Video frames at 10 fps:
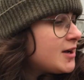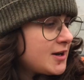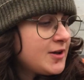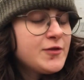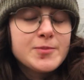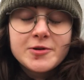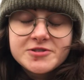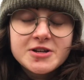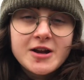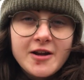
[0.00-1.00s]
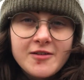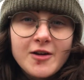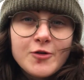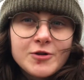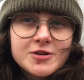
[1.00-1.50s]
Another project idea
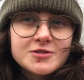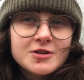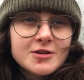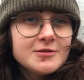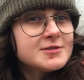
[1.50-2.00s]
I want to do,